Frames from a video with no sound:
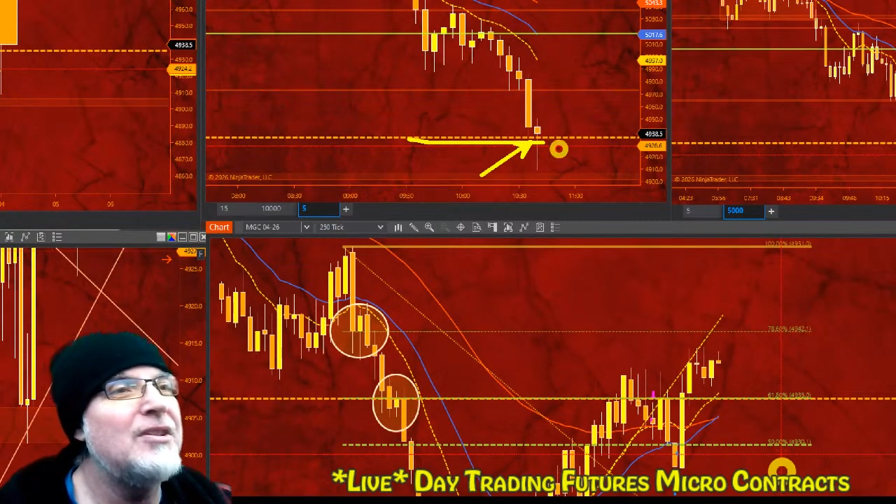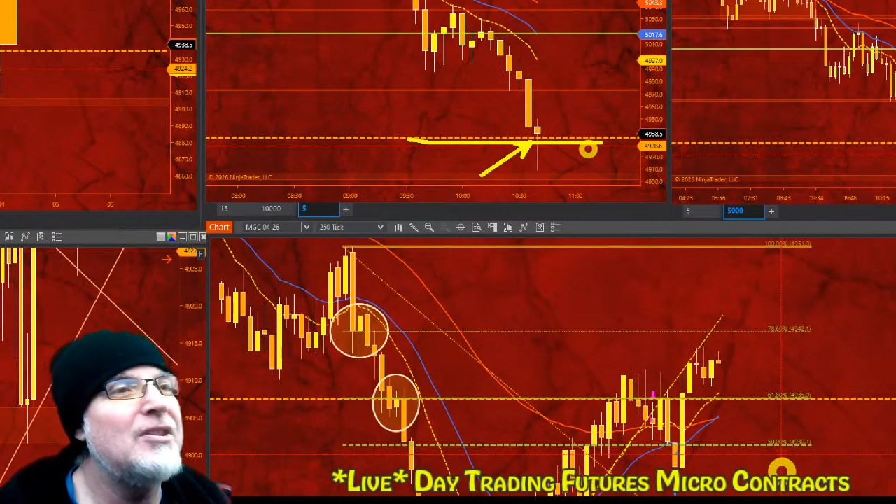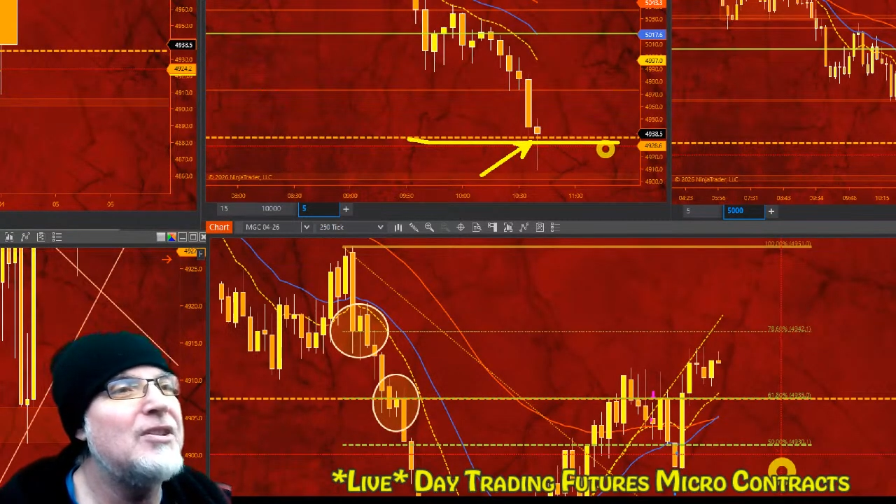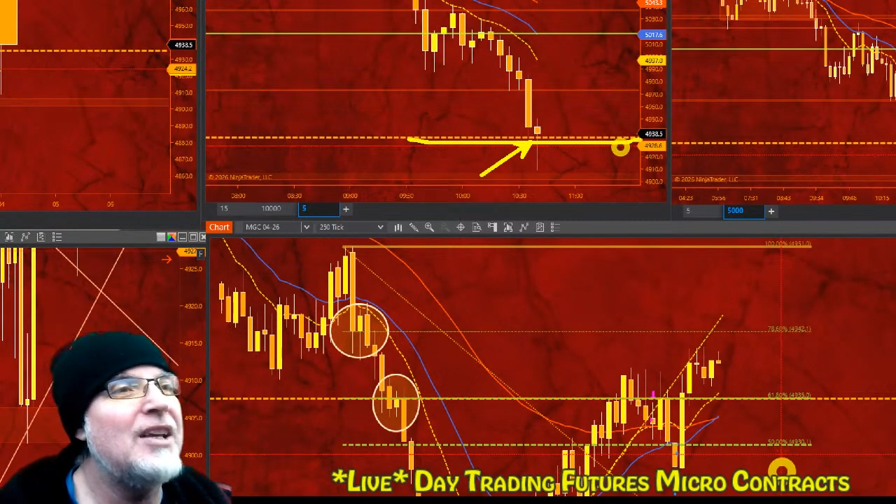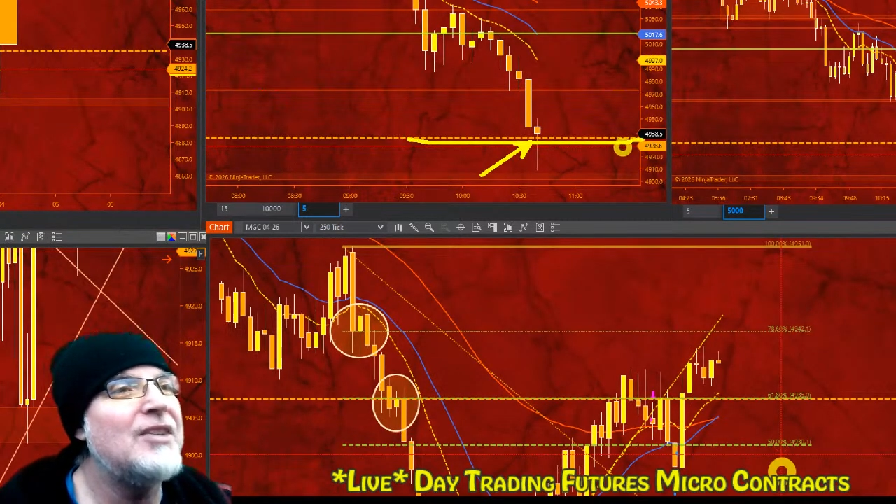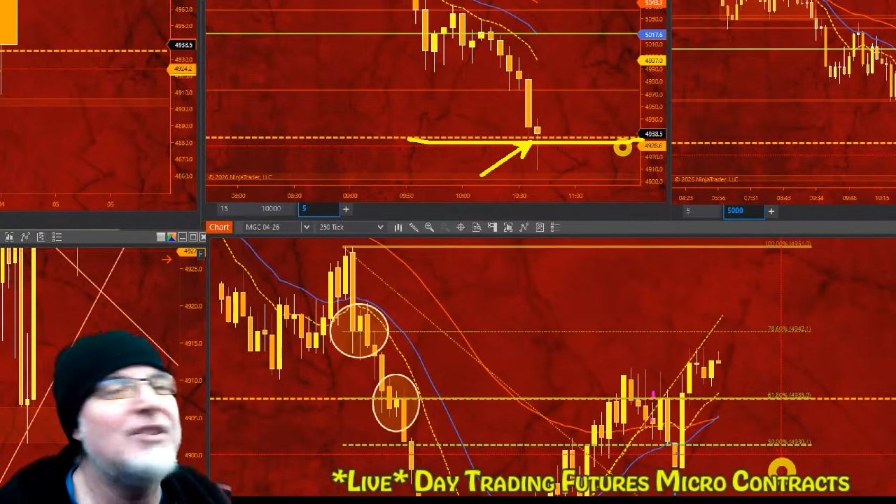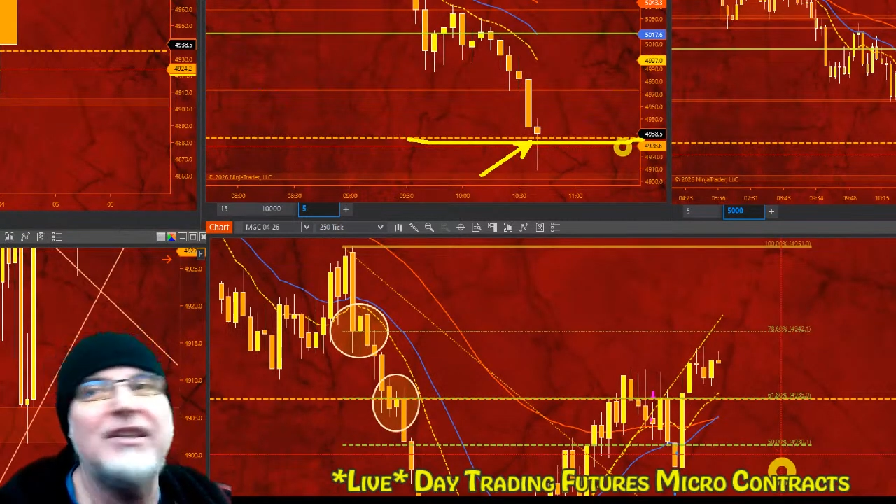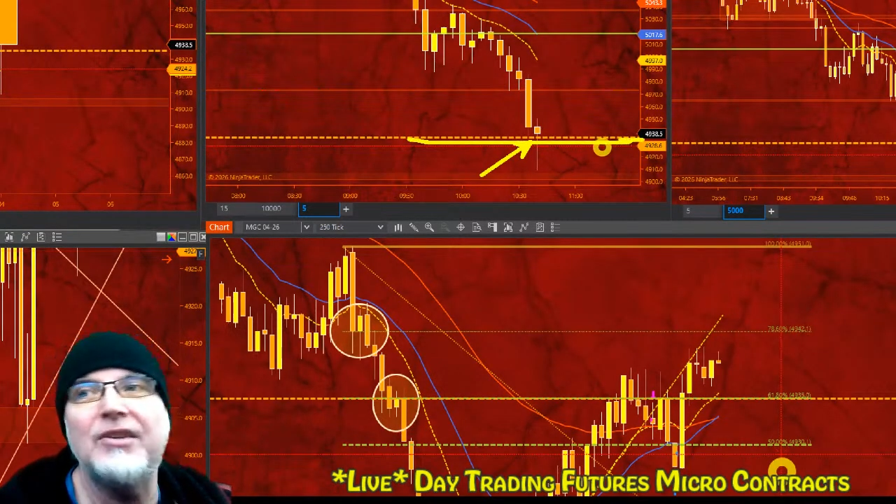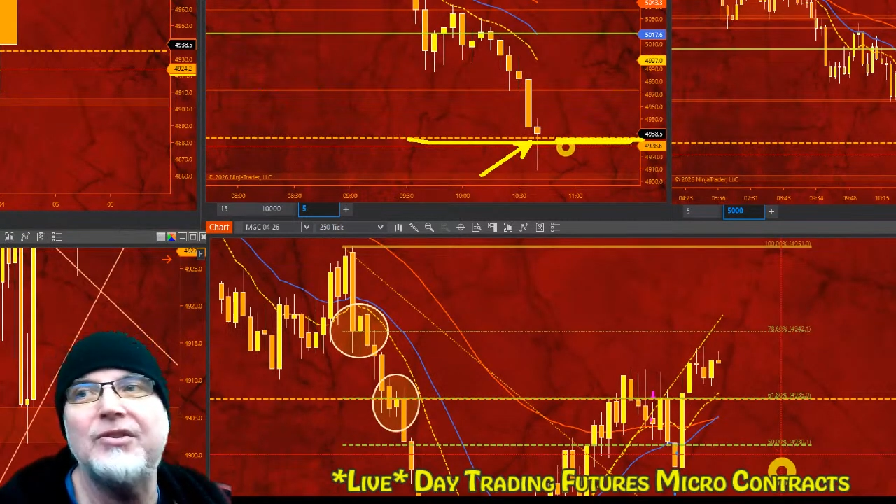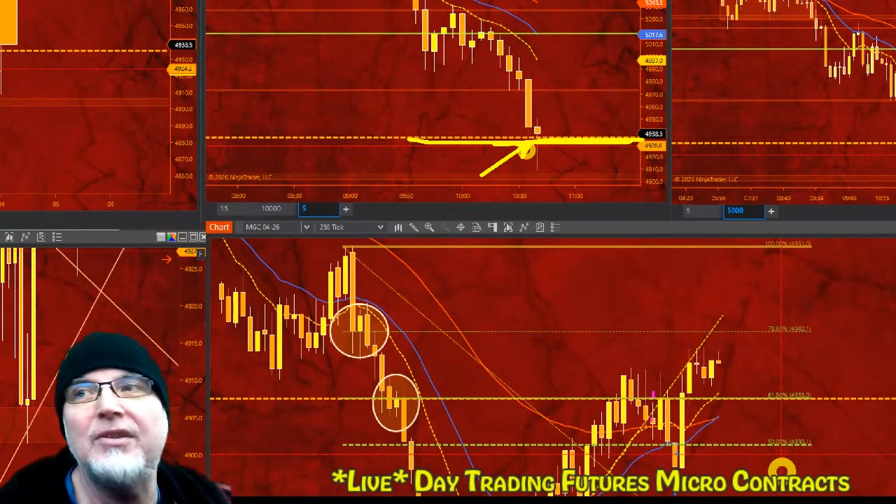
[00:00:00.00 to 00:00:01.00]
testing
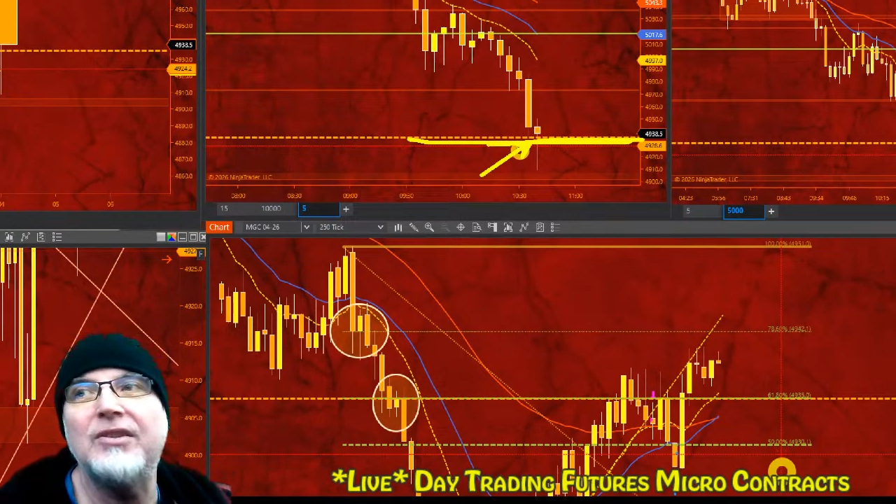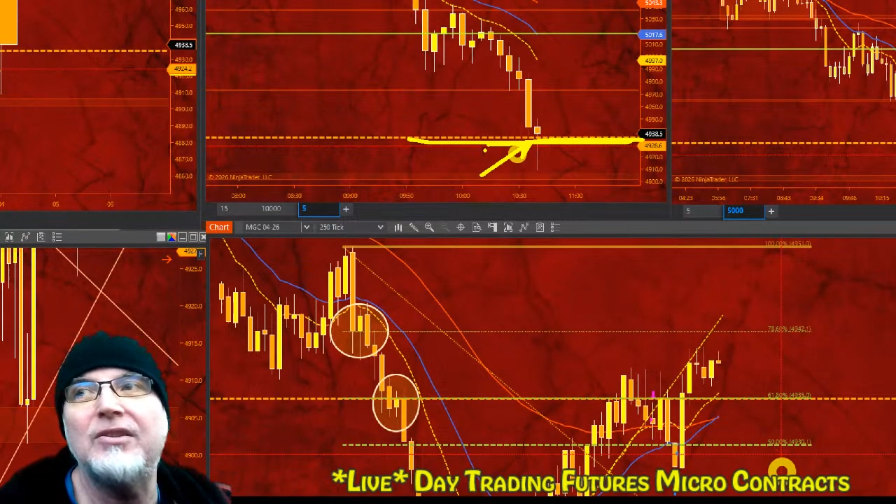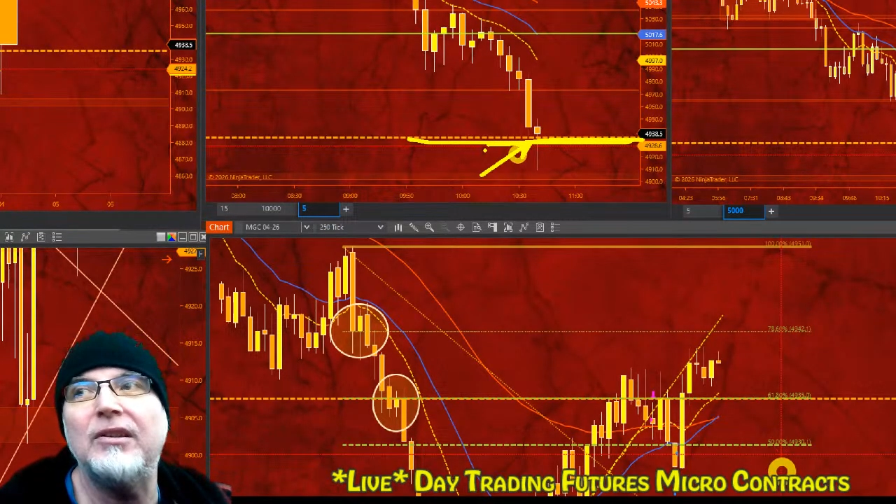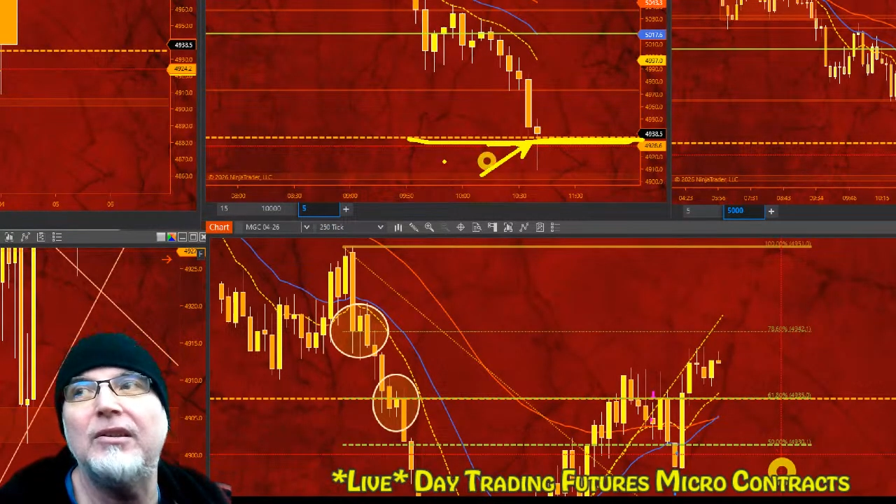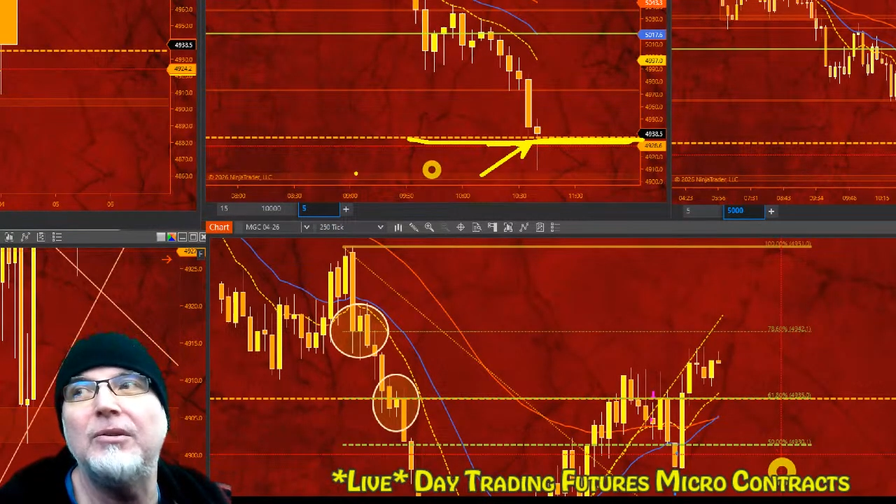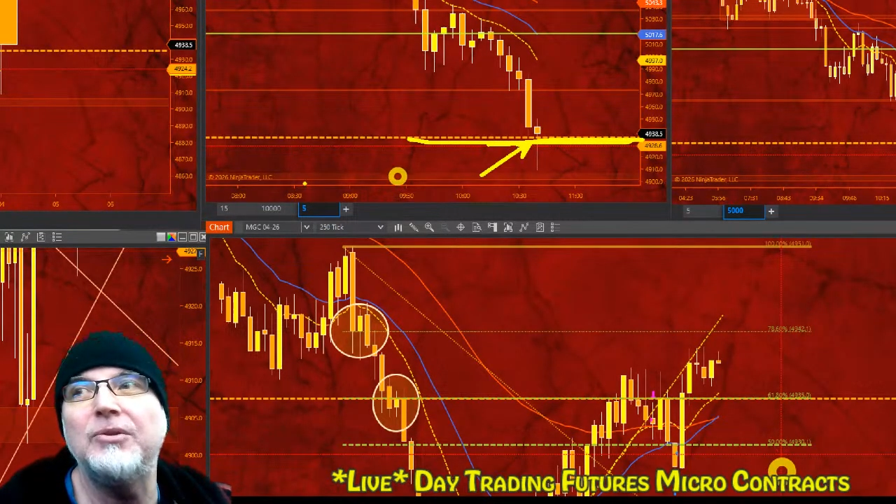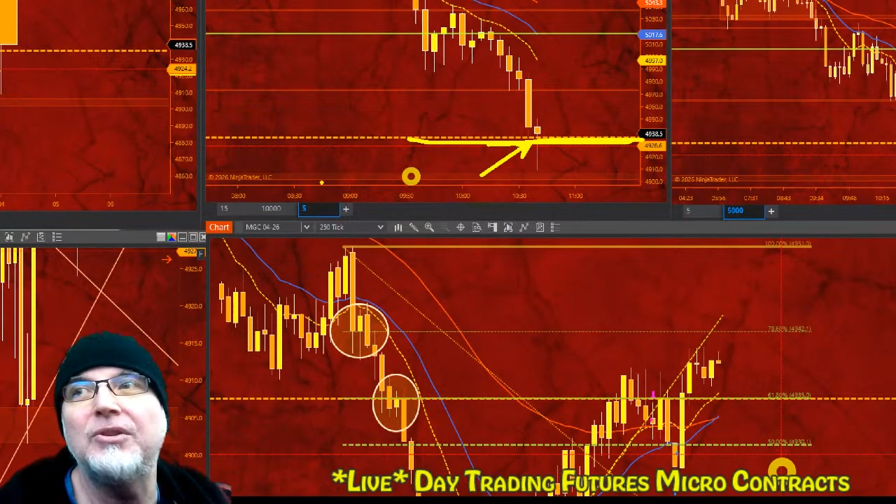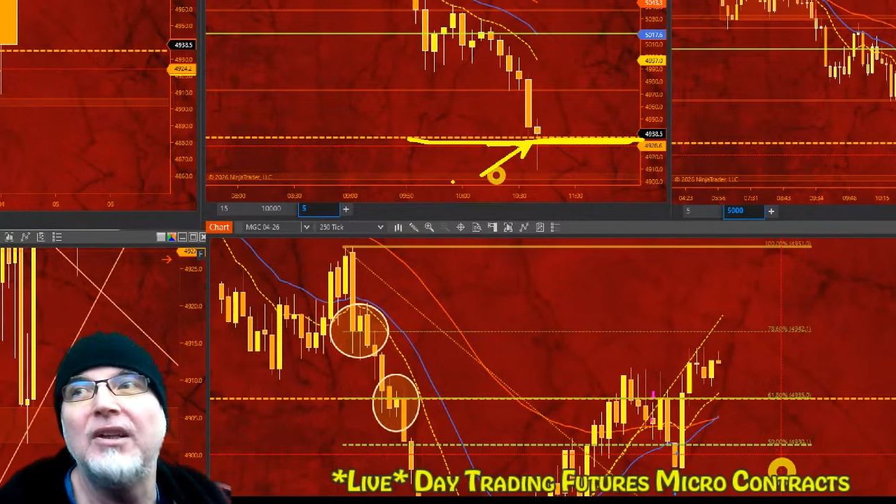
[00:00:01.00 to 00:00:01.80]
yesterday's close.